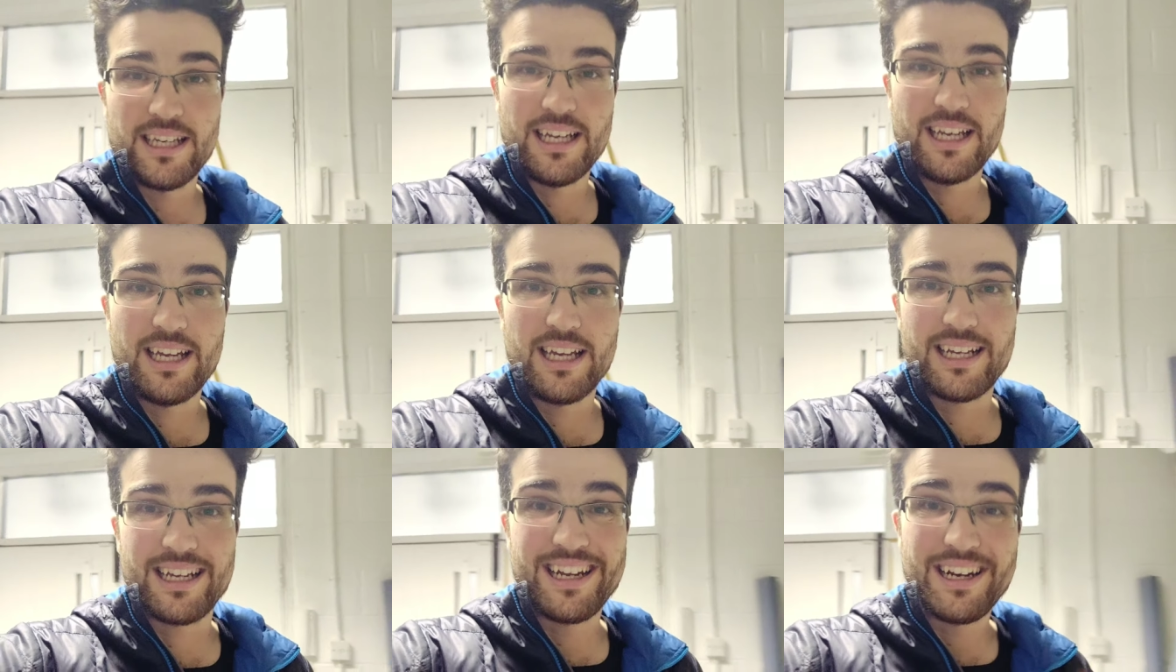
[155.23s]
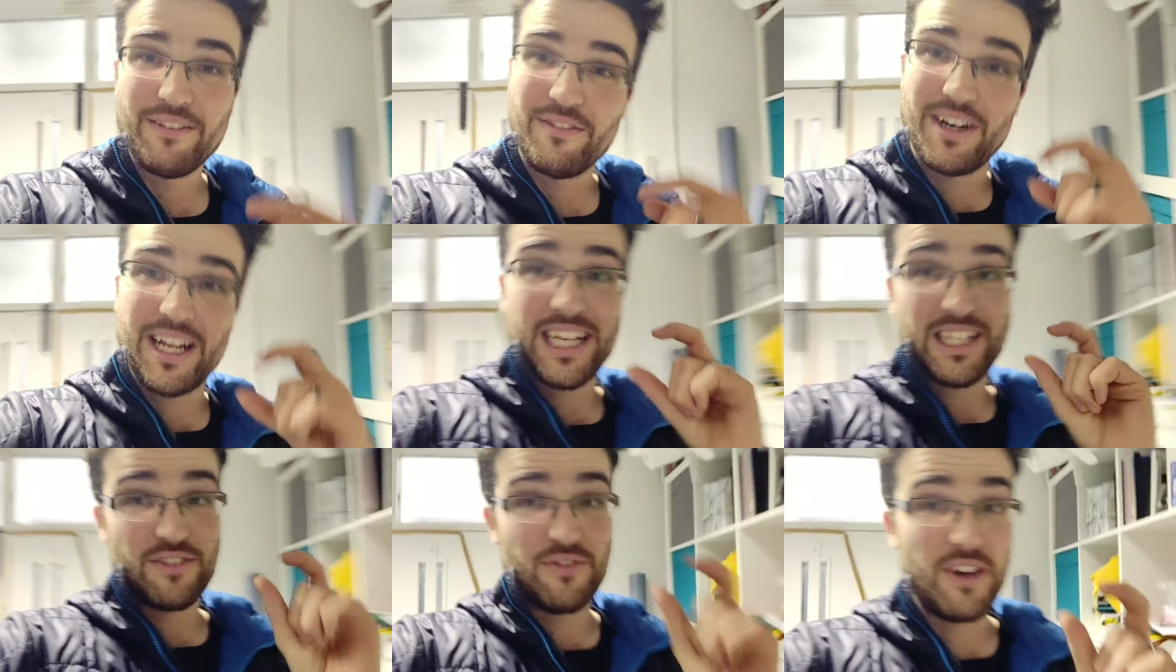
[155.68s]
uh, kind
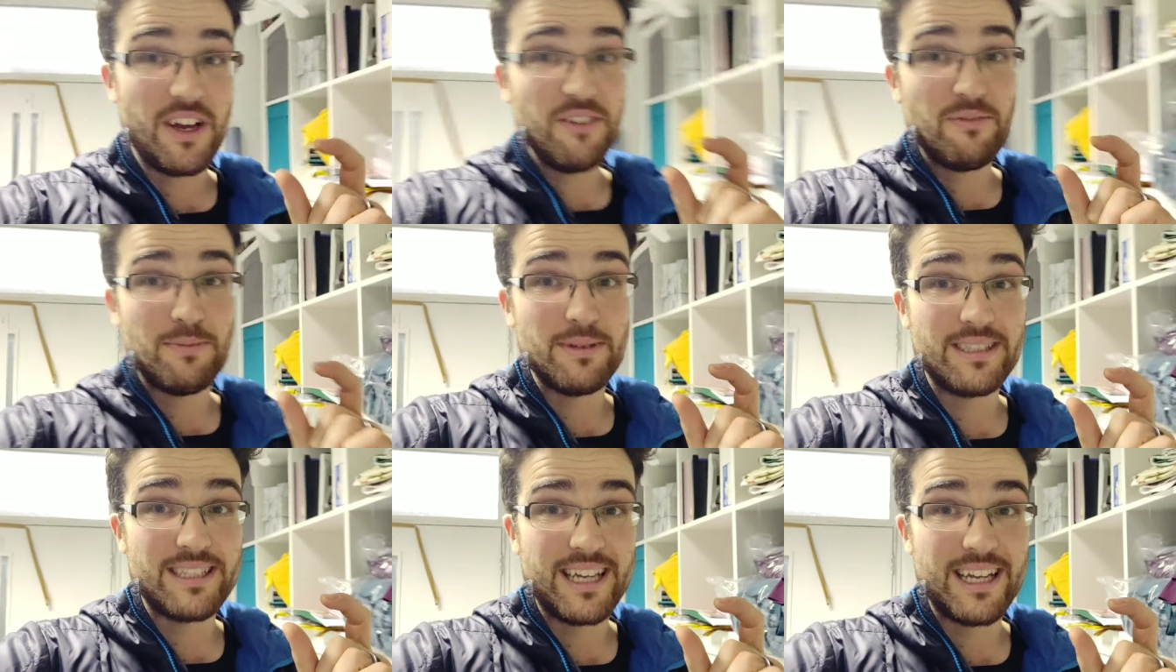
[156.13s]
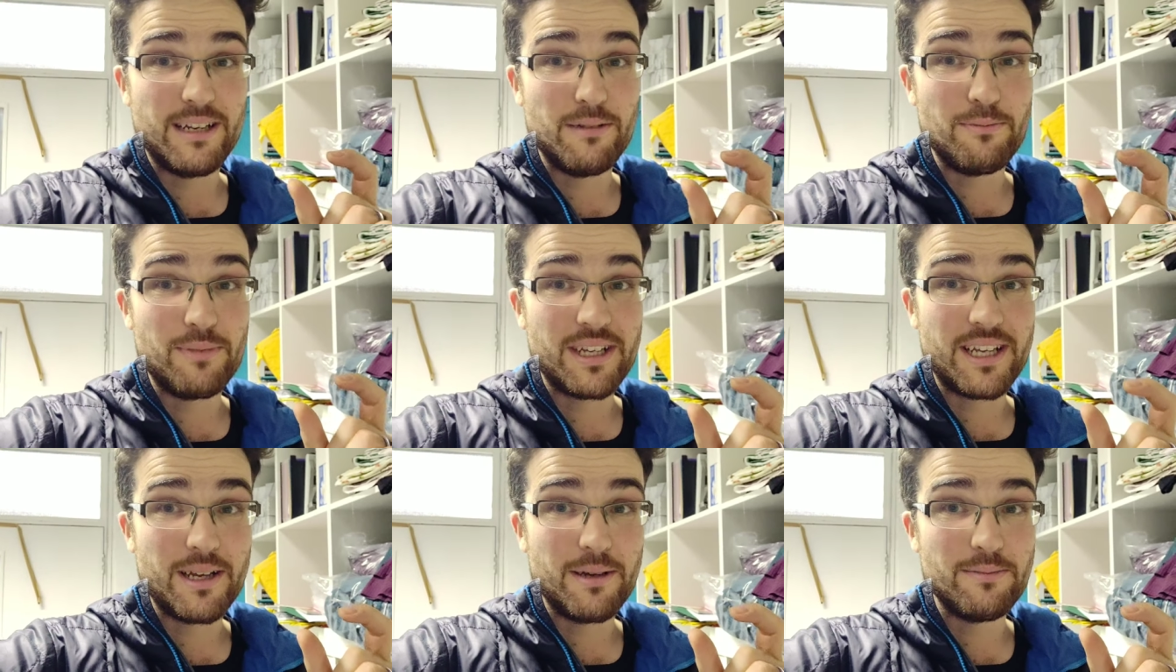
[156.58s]
of last five
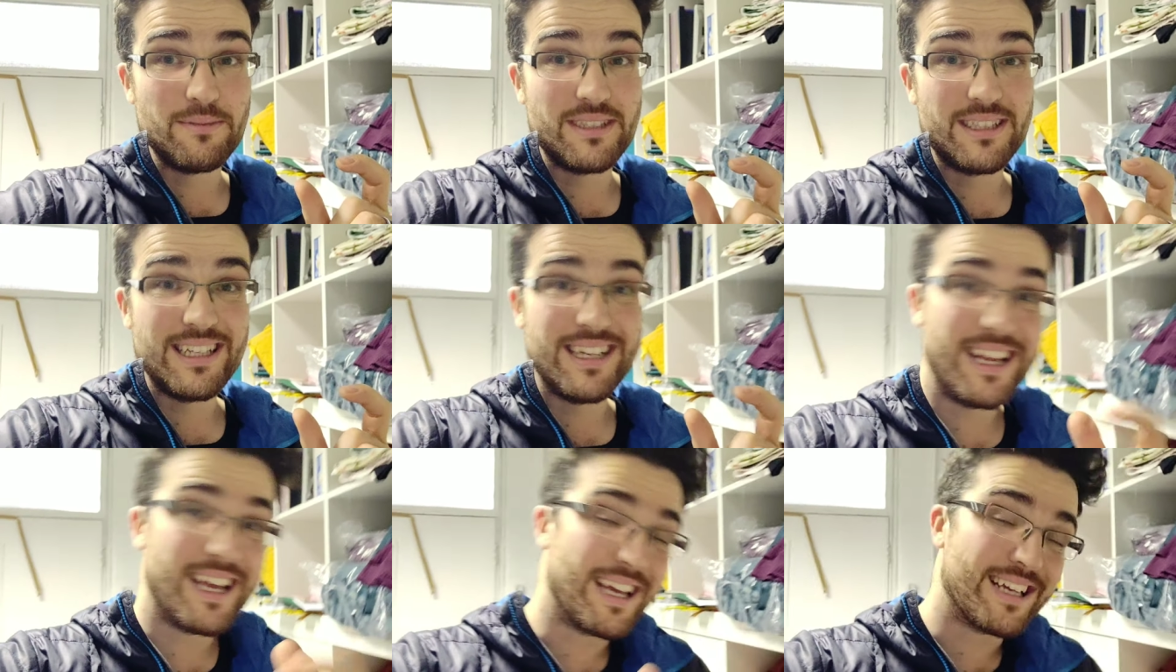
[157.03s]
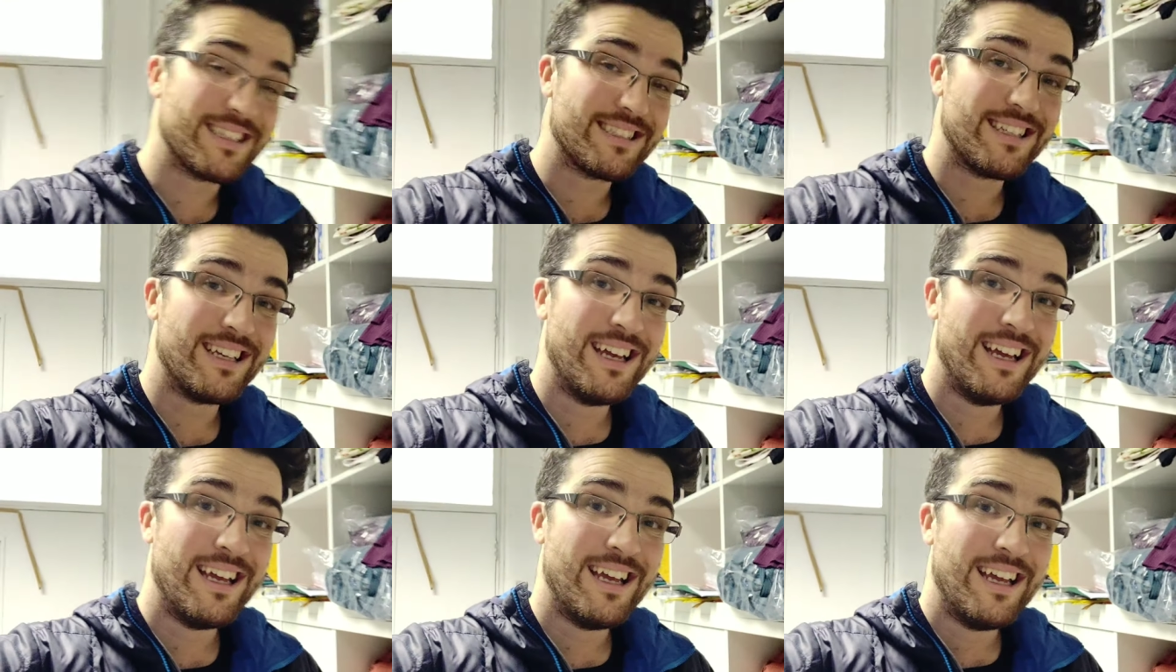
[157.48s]
percent becomes the
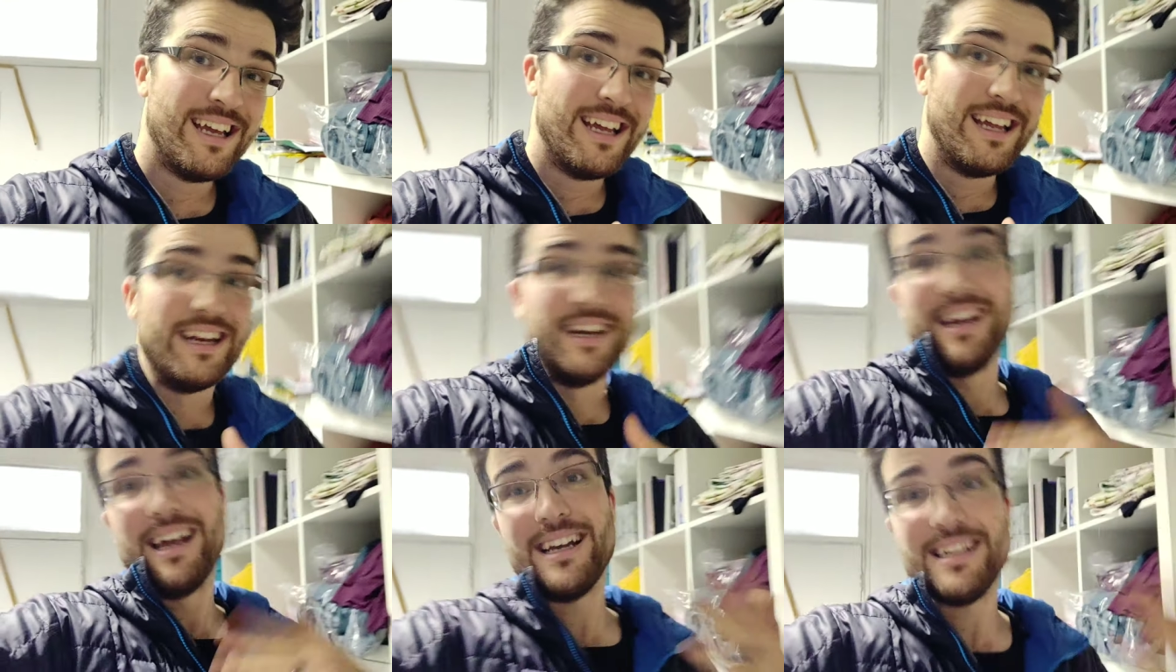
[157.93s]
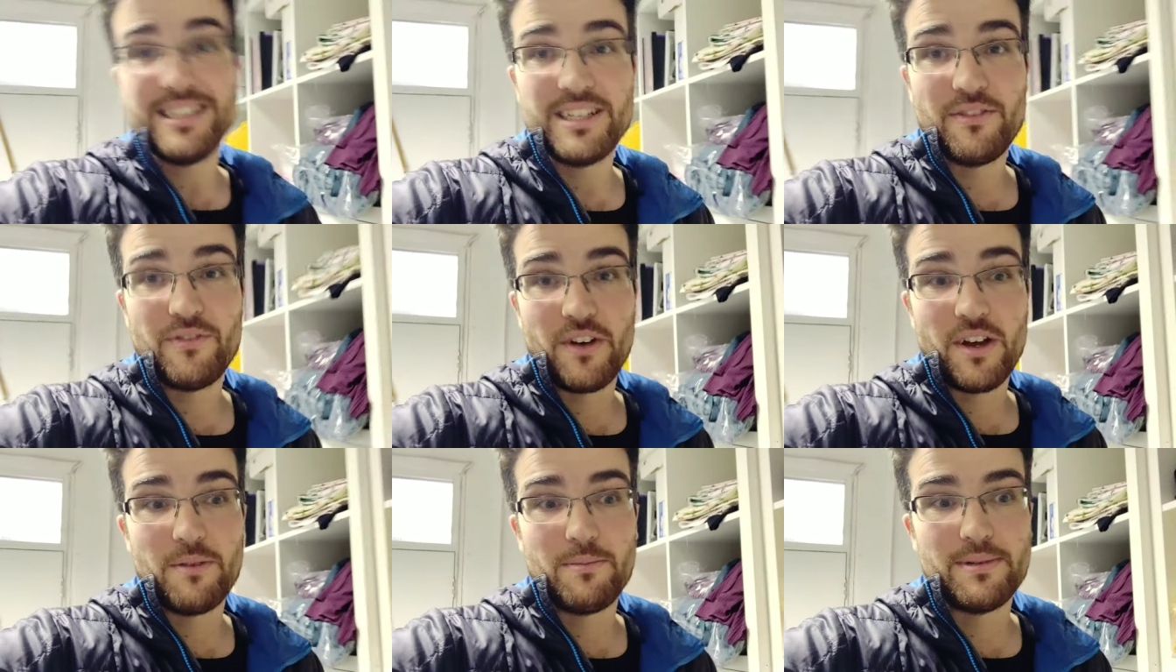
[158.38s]
next
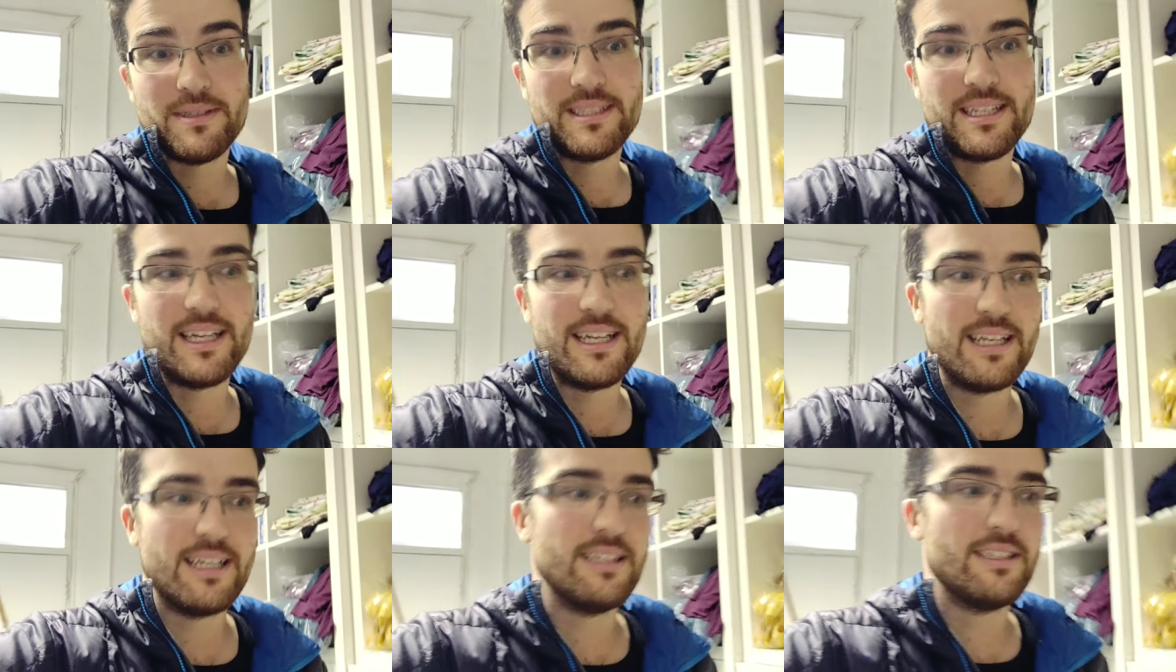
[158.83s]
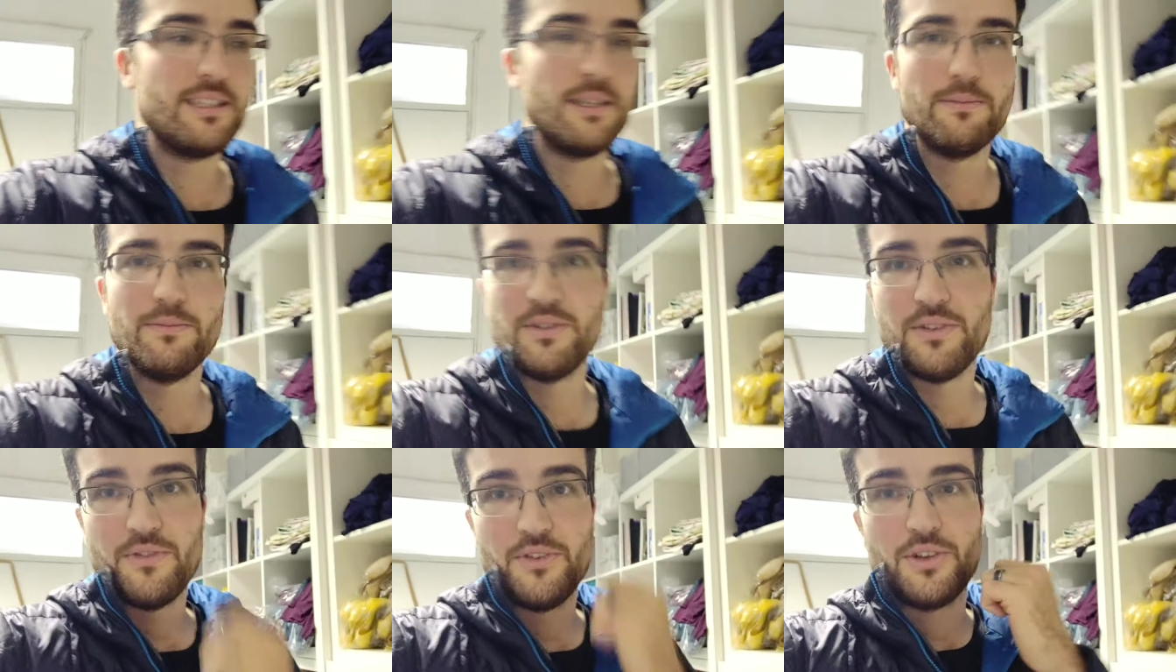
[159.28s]
ninety five percent in
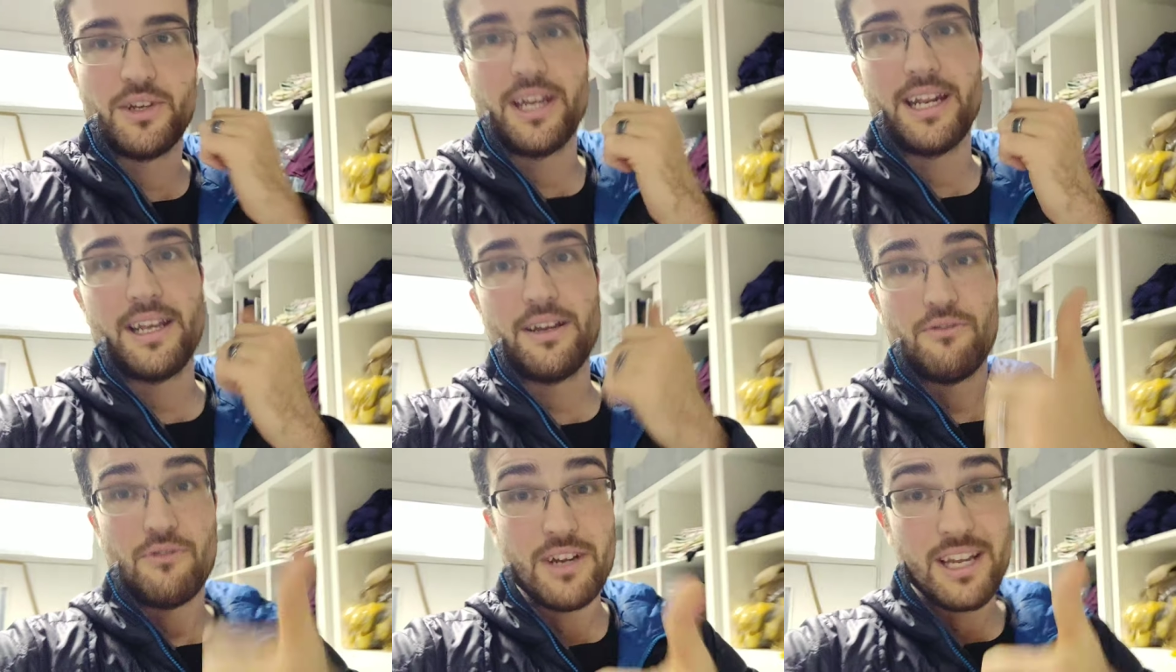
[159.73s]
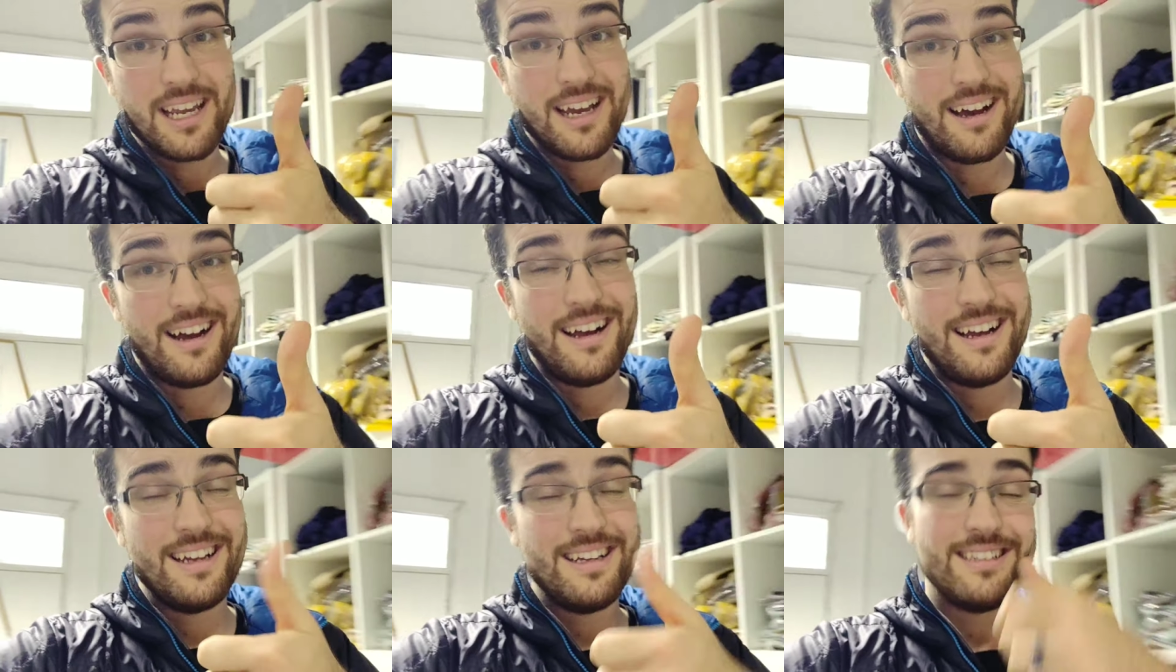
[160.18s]
terms of you getting
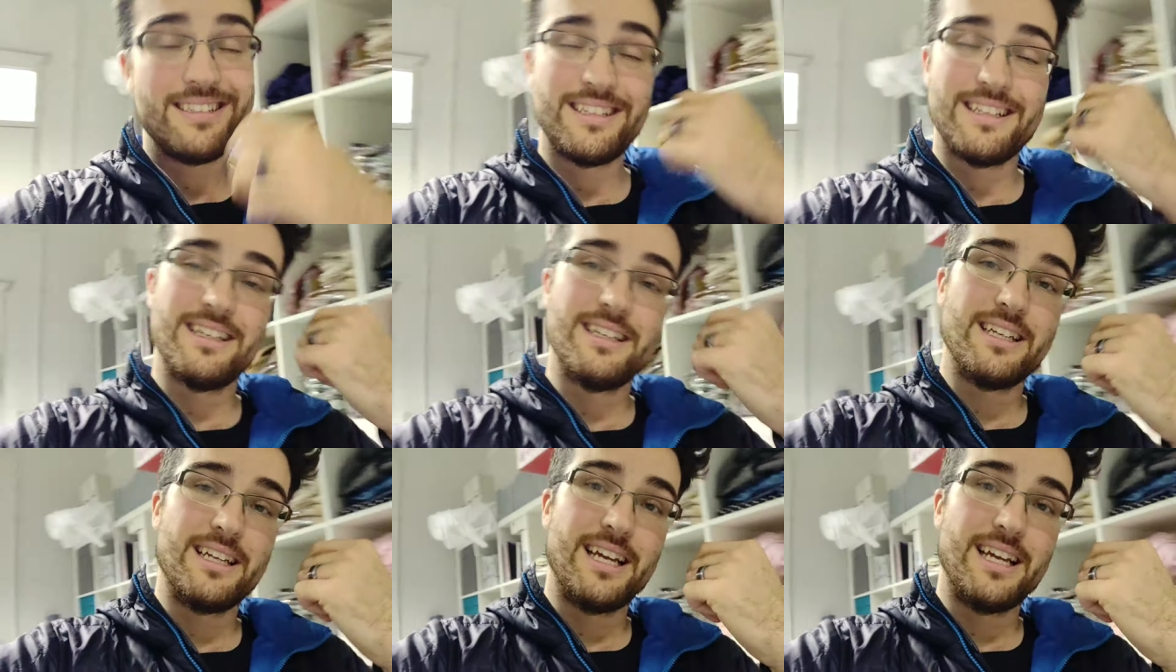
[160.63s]
rehired,